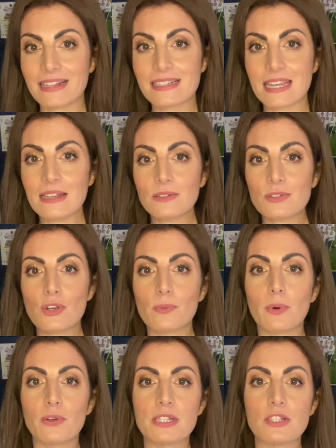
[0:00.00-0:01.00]
Tilt your
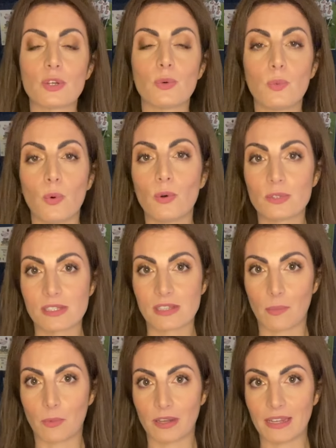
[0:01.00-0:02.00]
body towards
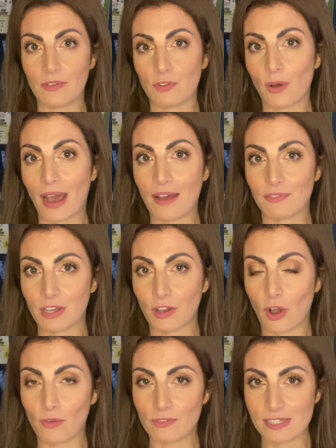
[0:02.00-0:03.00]
someone if you're having a
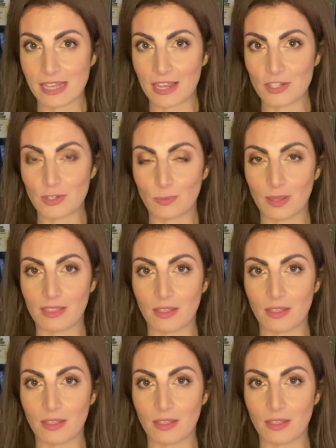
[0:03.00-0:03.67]
conversation with